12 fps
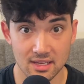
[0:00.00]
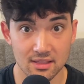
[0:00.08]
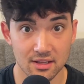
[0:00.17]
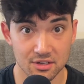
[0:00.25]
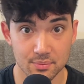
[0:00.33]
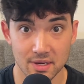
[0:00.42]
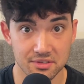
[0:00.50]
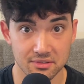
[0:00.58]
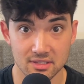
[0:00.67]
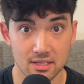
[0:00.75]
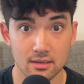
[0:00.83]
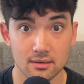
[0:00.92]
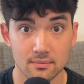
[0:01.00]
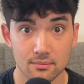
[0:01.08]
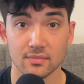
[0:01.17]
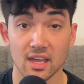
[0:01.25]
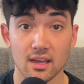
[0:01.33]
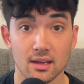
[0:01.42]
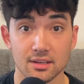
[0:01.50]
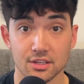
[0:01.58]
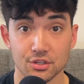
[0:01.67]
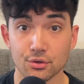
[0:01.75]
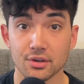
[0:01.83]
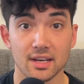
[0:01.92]
in their specialty. And
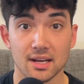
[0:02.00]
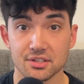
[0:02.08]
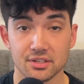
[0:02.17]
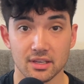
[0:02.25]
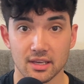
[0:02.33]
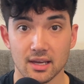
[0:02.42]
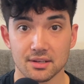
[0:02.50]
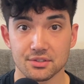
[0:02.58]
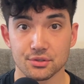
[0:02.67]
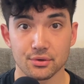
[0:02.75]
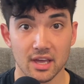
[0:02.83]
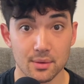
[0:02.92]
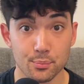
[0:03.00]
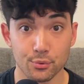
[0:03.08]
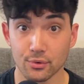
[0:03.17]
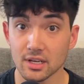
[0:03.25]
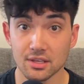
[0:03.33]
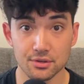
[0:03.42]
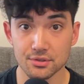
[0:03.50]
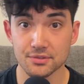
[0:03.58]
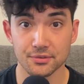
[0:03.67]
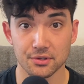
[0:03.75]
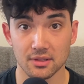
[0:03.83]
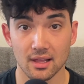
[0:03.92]
you can actually get to a pretty
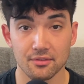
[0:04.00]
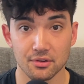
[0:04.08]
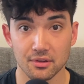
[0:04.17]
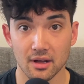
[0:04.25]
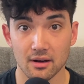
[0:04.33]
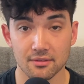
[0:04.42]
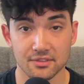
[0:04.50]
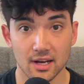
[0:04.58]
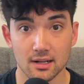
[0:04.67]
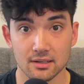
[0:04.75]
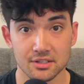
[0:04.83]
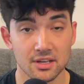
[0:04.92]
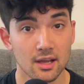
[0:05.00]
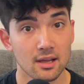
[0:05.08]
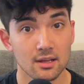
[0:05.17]
useful level of knowledge